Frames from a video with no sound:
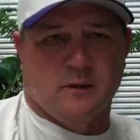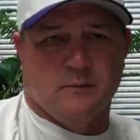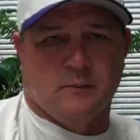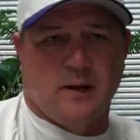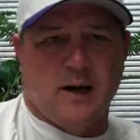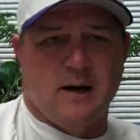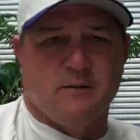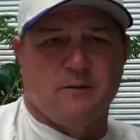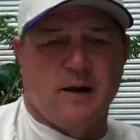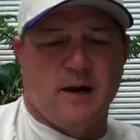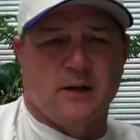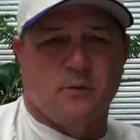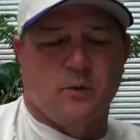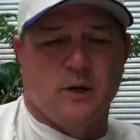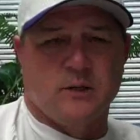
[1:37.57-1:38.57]
my
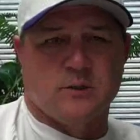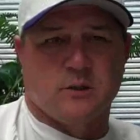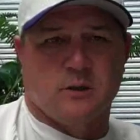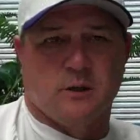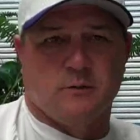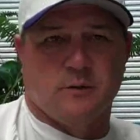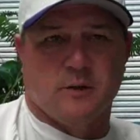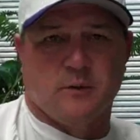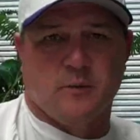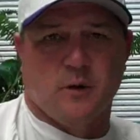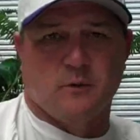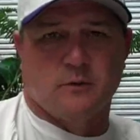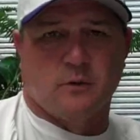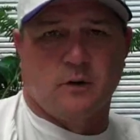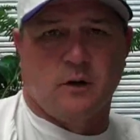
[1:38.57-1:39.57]
evaluation of them
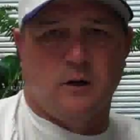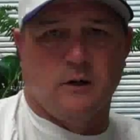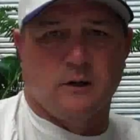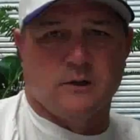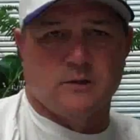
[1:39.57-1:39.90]
overall